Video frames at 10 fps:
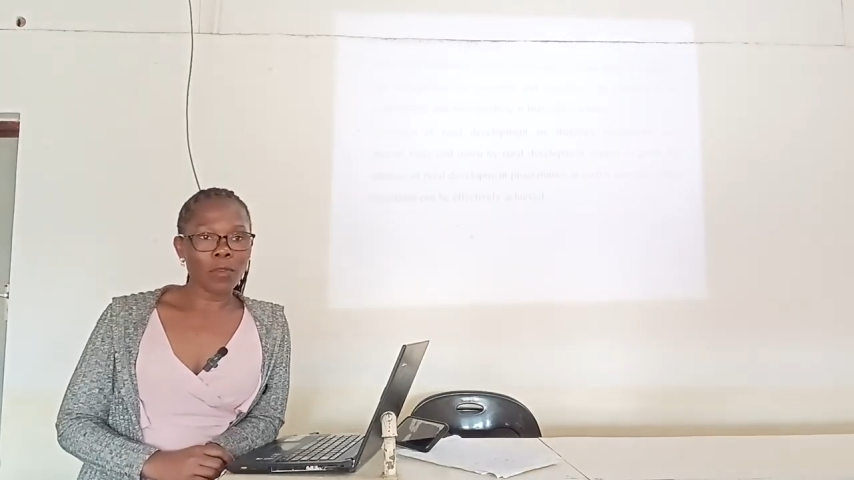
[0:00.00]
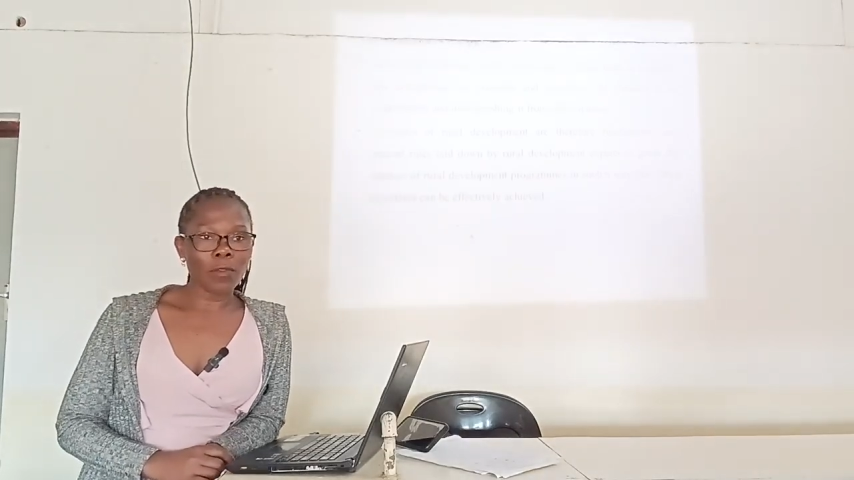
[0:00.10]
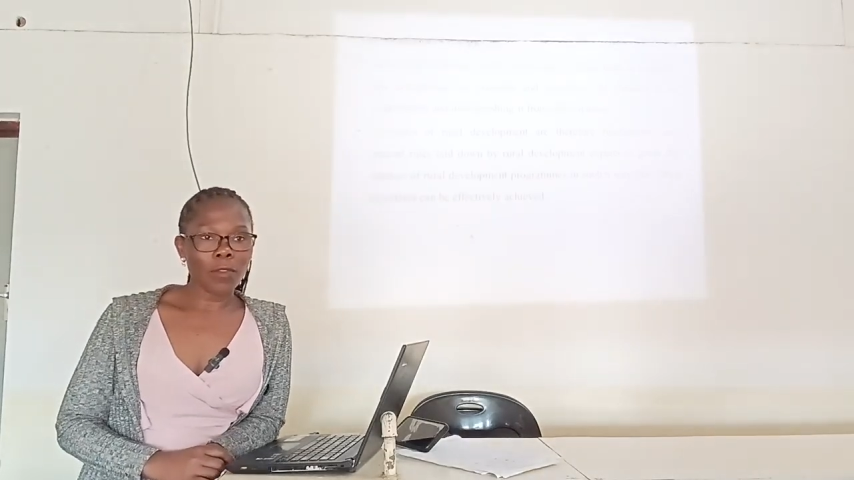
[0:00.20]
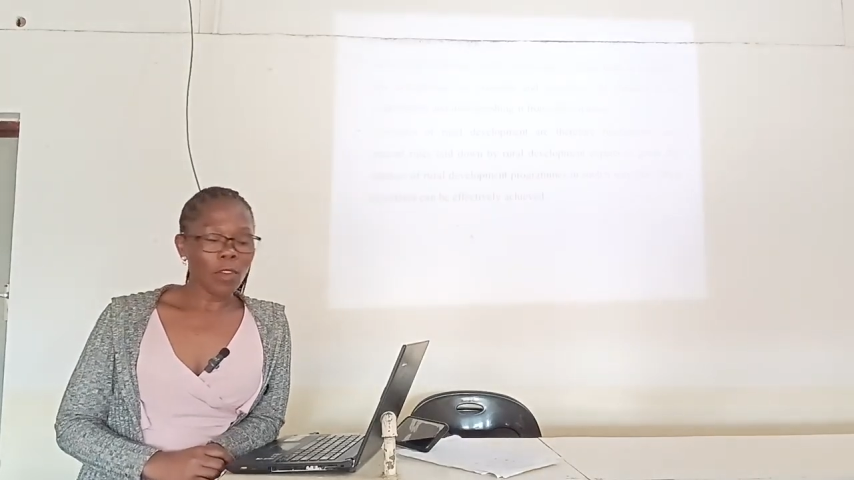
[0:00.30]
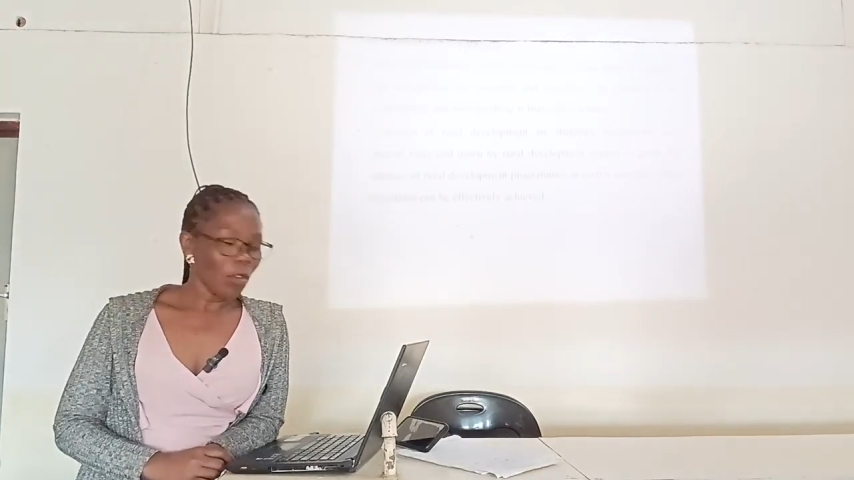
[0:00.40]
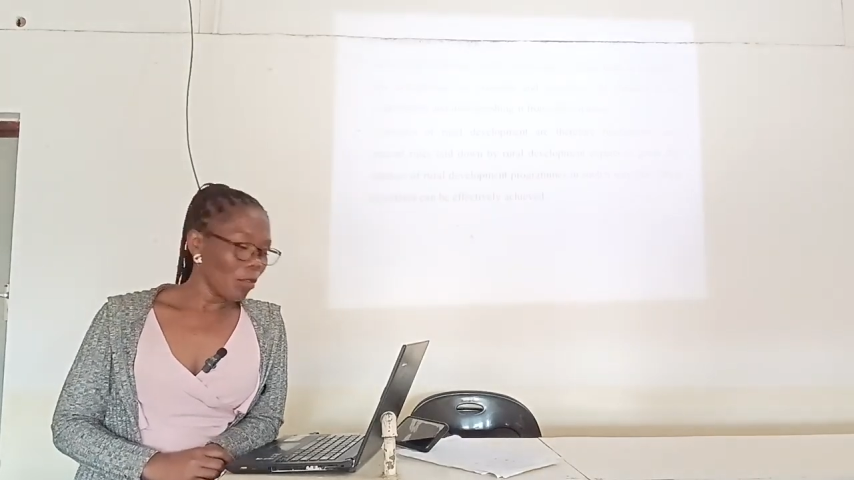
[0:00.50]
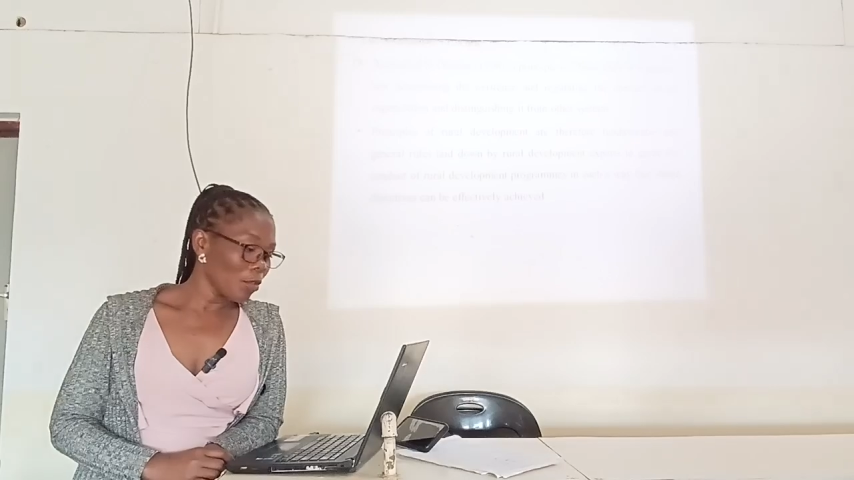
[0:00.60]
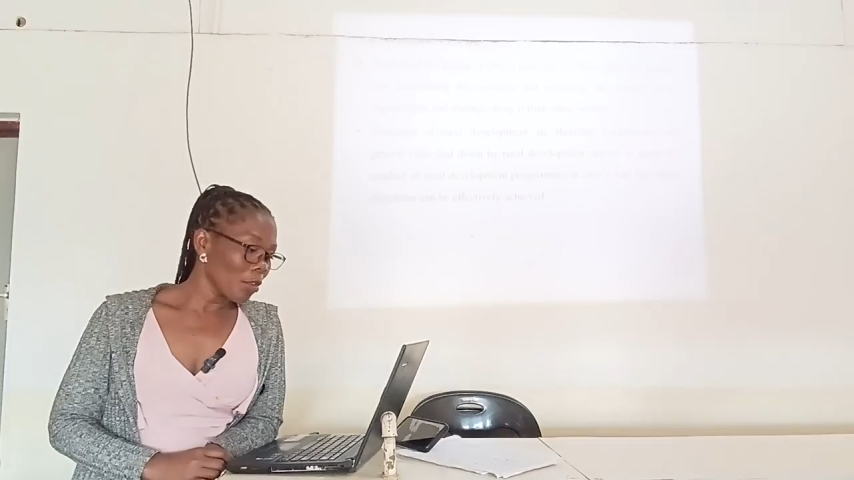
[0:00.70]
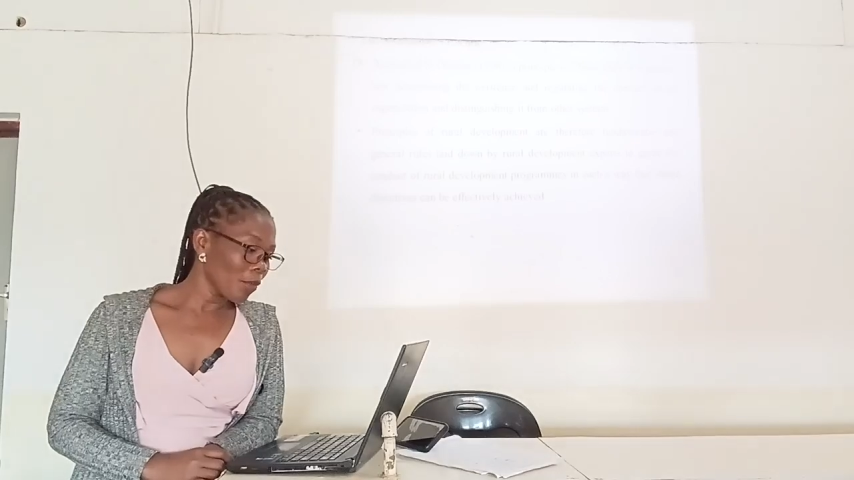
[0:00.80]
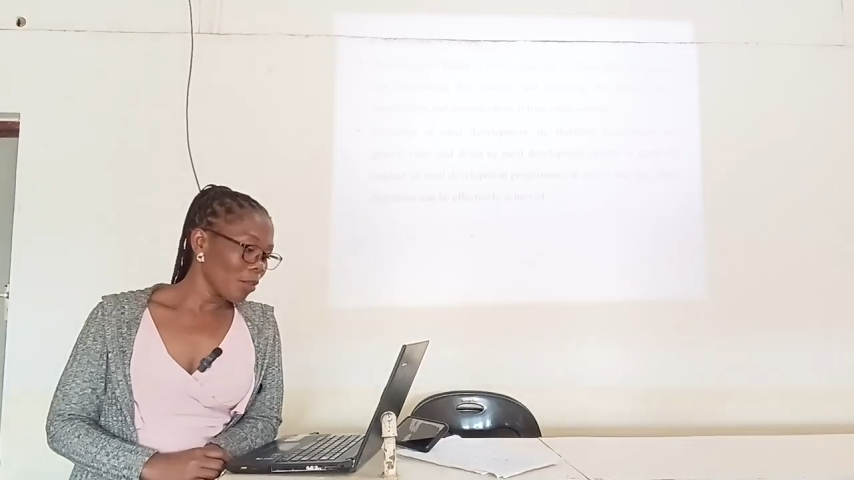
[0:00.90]
of
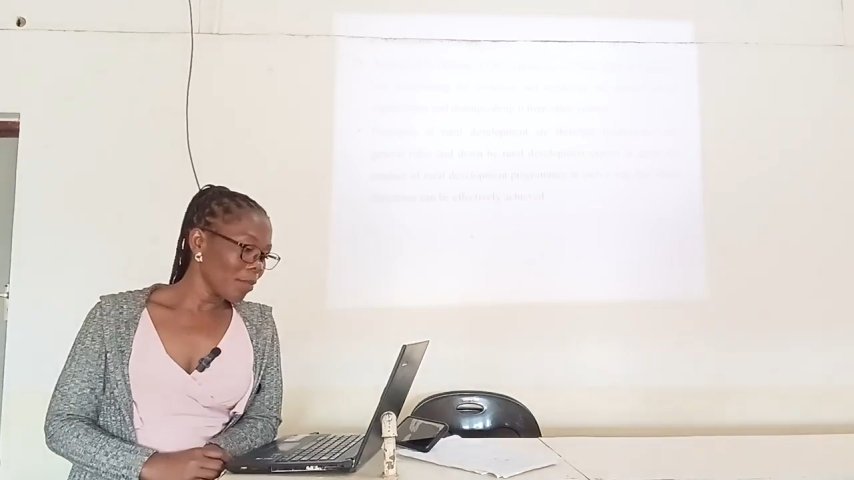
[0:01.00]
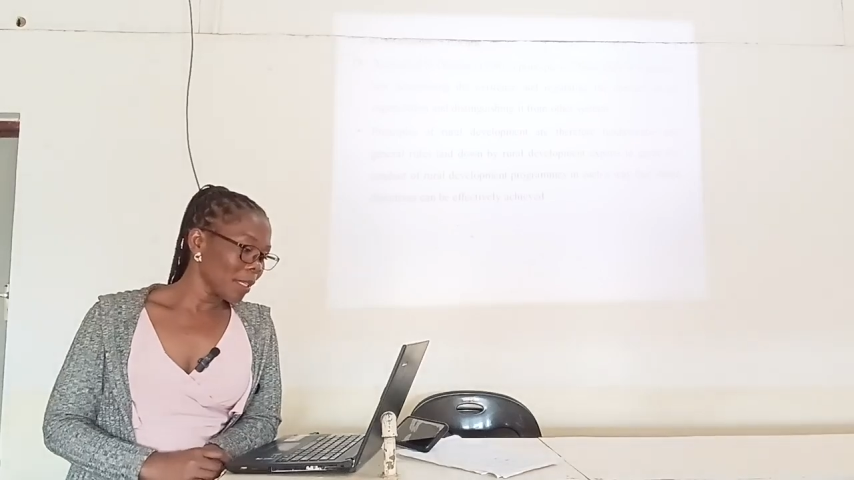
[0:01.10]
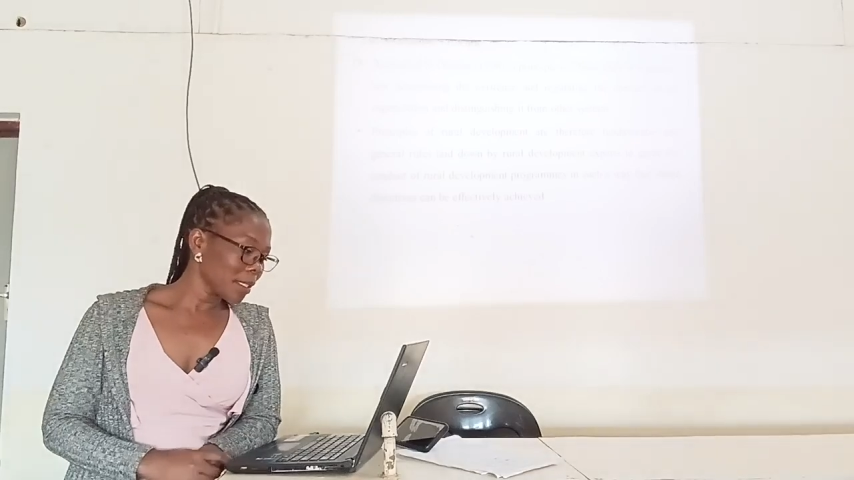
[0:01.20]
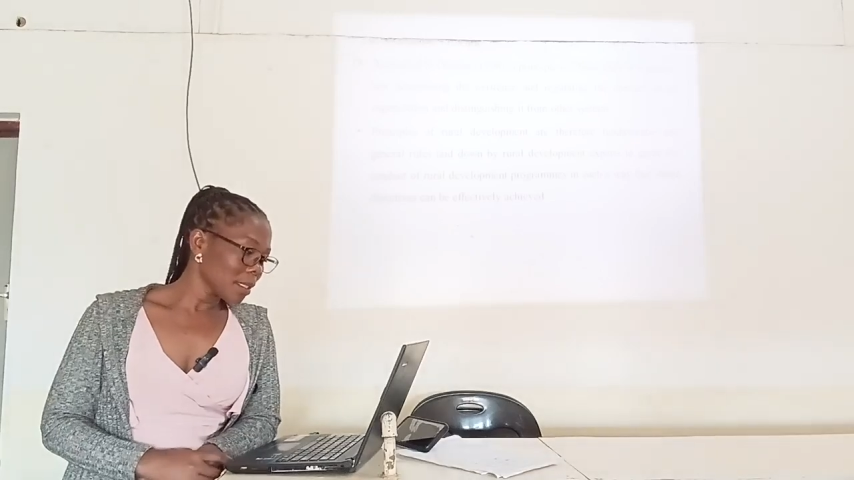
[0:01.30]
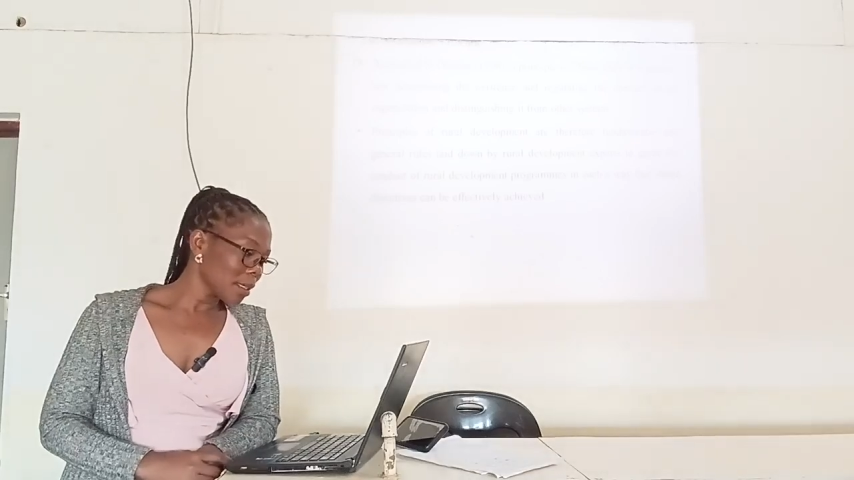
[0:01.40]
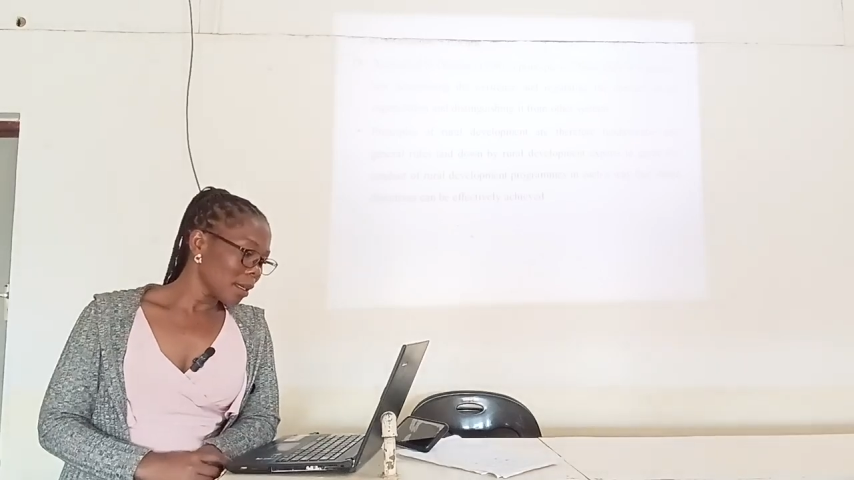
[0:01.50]
rural development